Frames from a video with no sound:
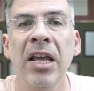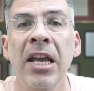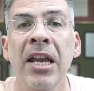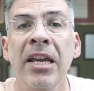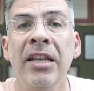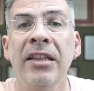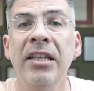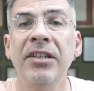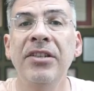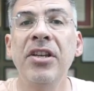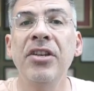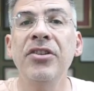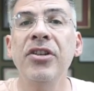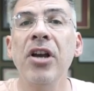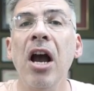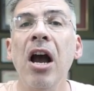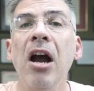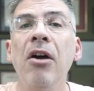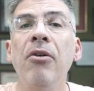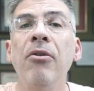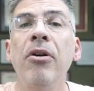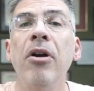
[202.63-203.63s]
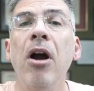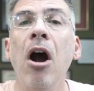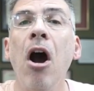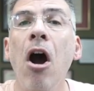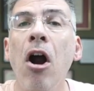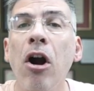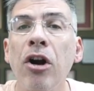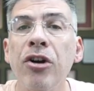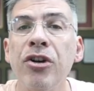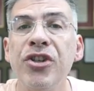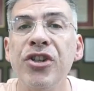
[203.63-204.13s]
This is our
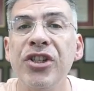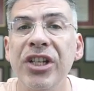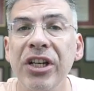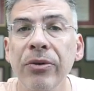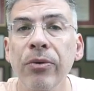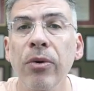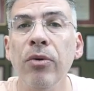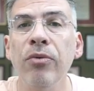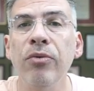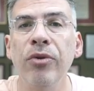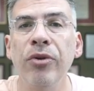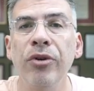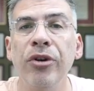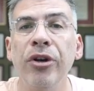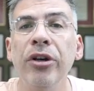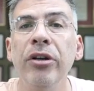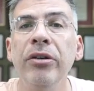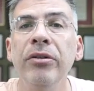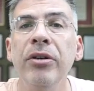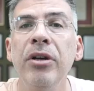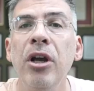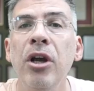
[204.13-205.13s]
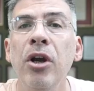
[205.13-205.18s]
R zero router,